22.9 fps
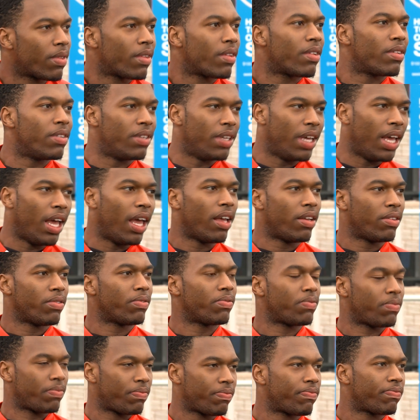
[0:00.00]
and
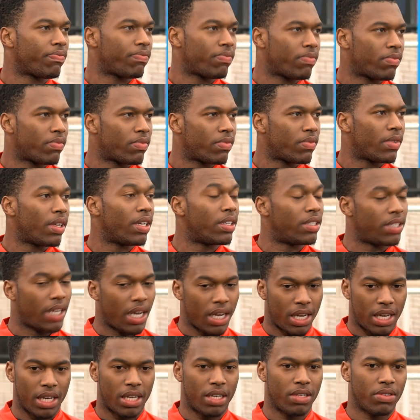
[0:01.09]
your right foot.
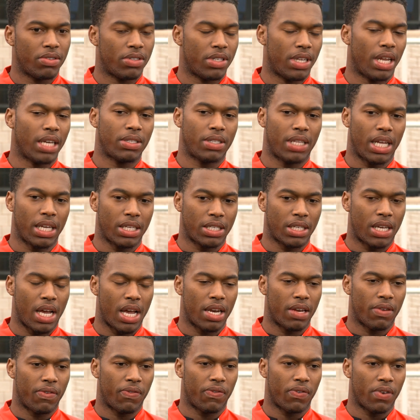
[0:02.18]
Exactly. So that's
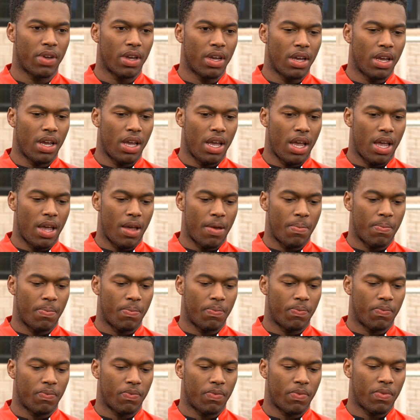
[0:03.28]
kind of
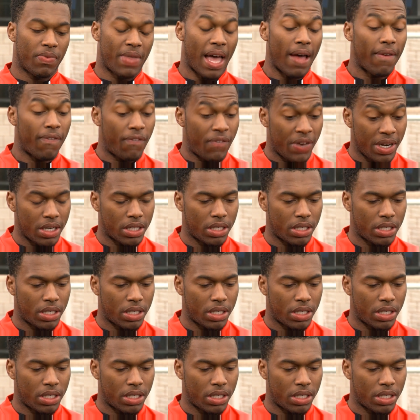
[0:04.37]
that finish